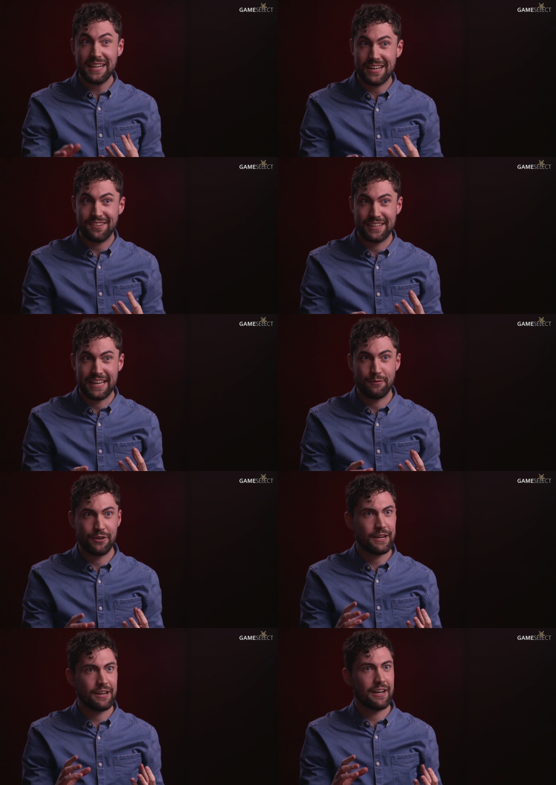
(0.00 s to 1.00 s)
playtesting it, we
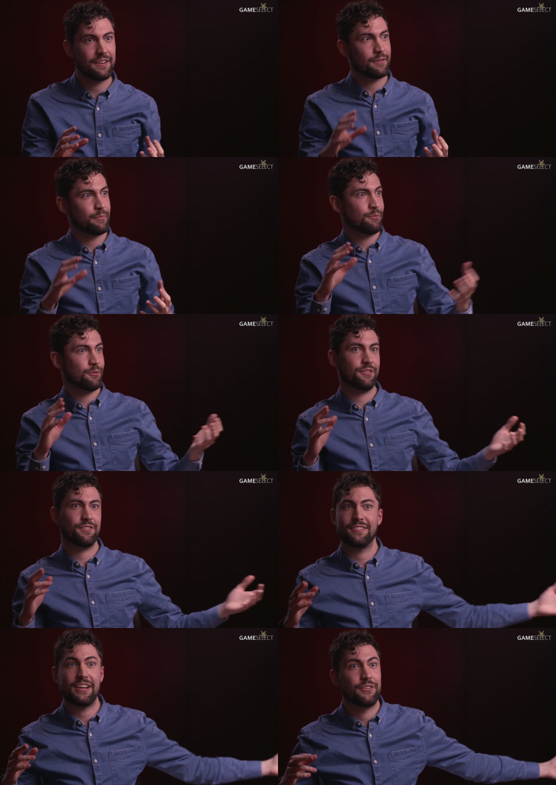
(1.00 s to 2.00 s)
realized that people would
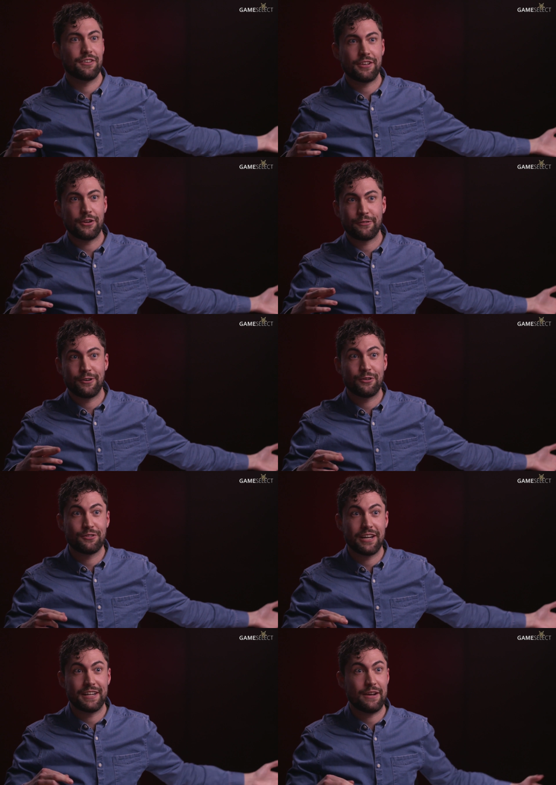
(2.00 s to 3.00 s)
just sit on the sofa
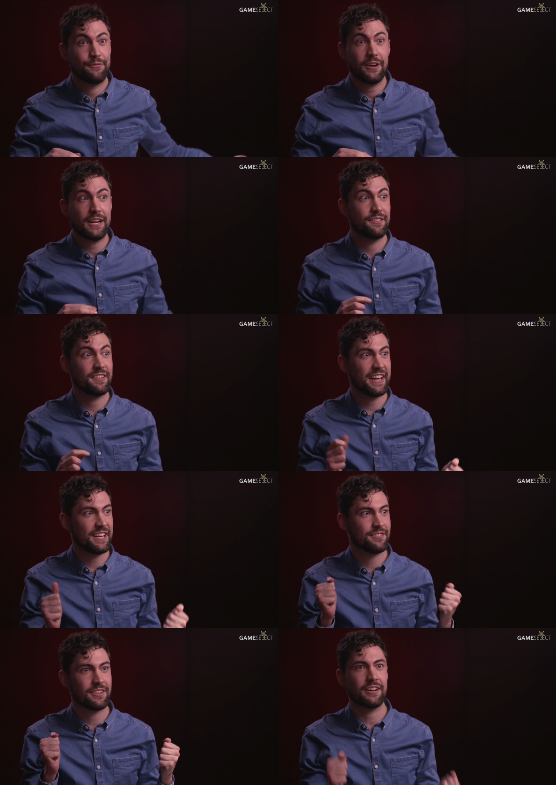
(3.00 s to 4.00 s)
alongside their friends and
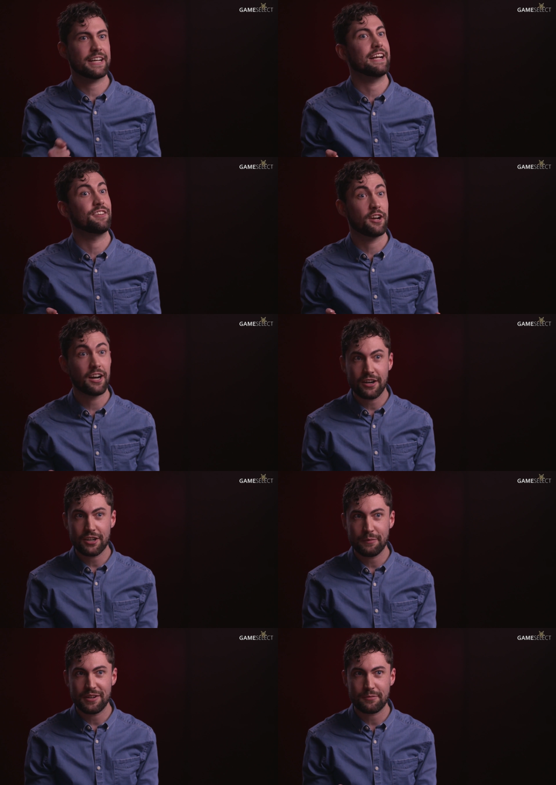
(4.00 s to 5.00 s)
they start getting into
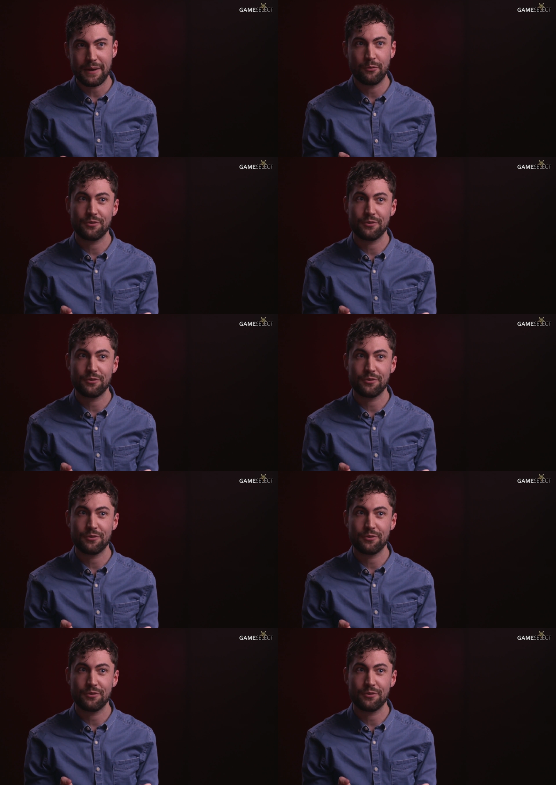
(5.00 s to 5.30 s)
arguments about